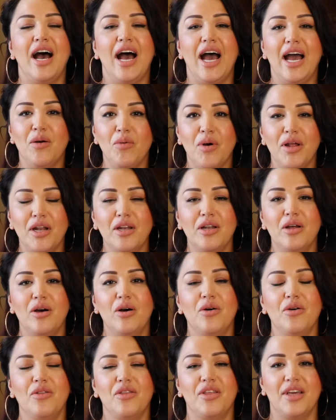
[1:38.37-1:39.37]
I want to
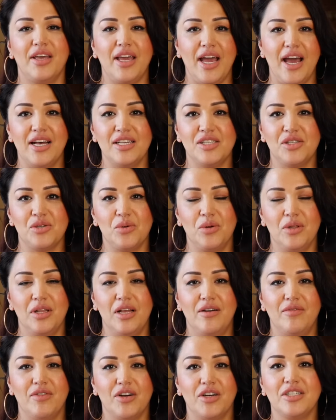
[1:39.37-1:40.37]
know, the casserole
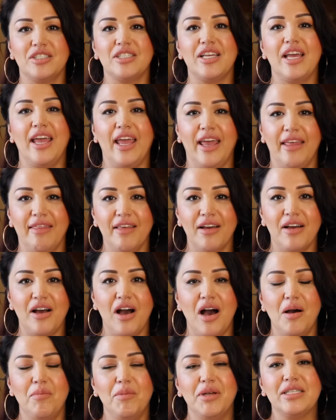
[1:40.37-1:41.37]
lovers, in the
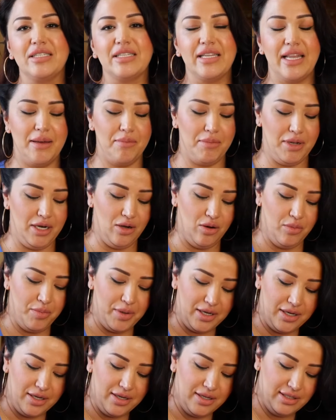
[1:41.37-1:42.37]
comments, let me know,
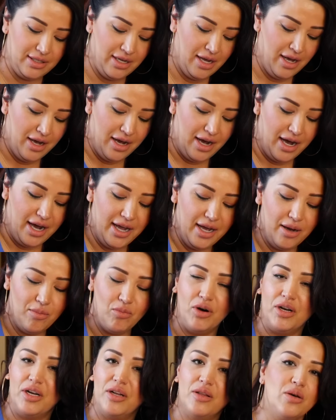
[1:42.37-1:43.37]
because I am
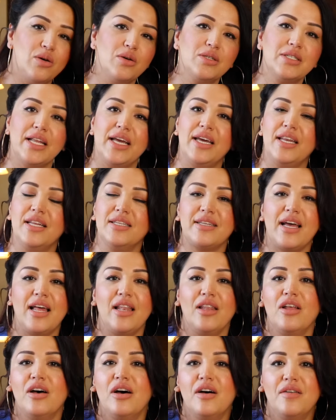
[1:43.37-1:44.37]
one of those ladies
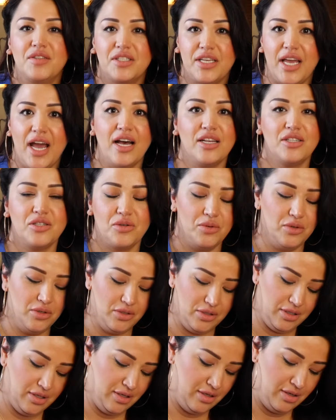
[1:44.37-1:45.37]
that loves
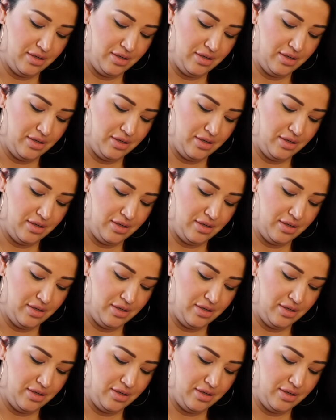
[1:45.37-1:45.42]
casseroles.